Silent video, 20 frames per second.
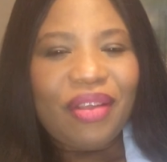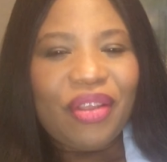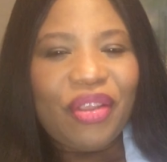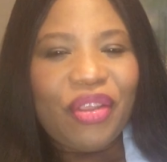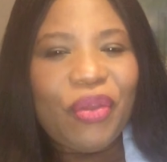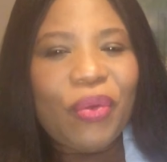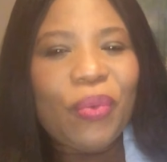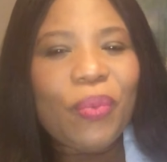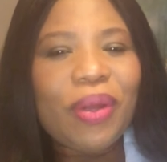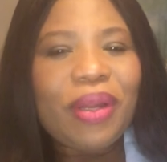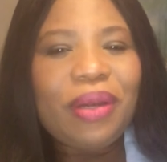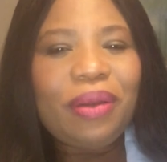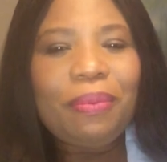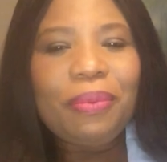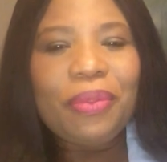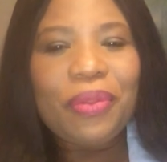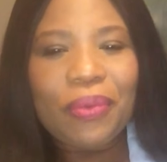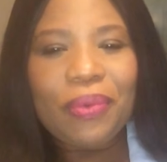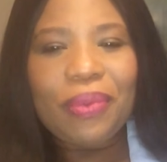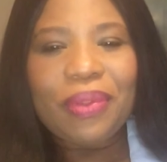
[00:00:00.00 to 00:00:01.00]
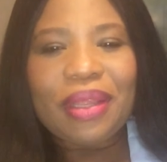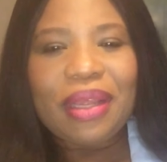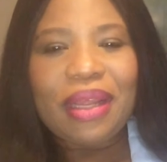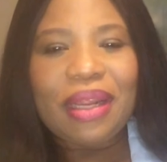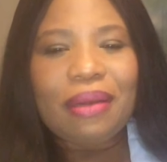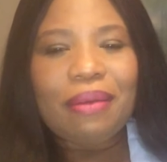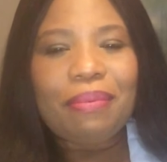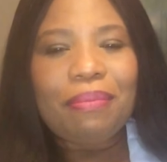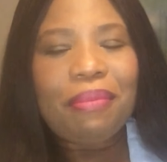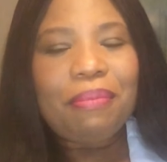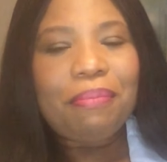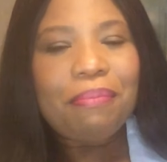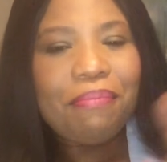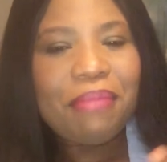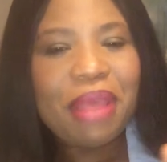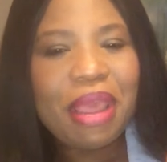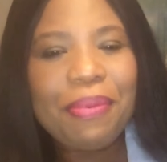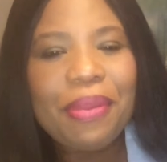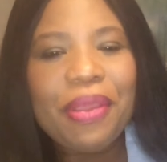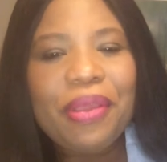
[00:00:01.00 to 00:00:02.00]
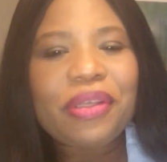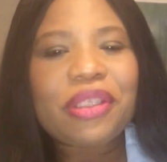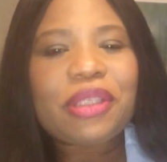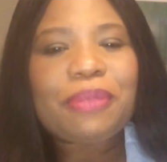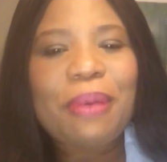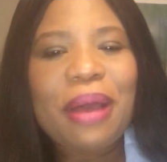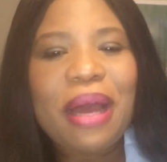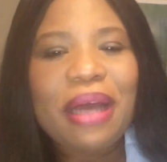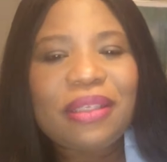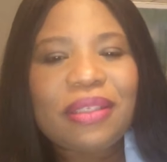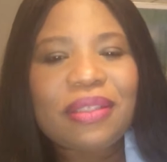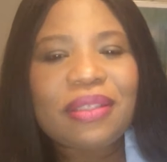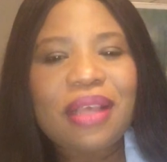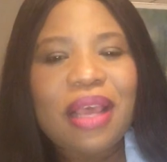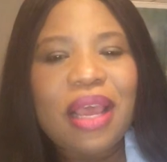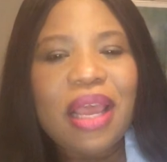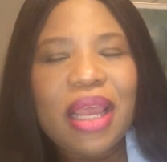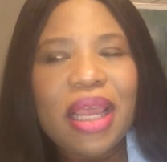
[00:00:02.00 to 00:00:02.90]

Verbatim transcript: You want to do that? Maybe your spouse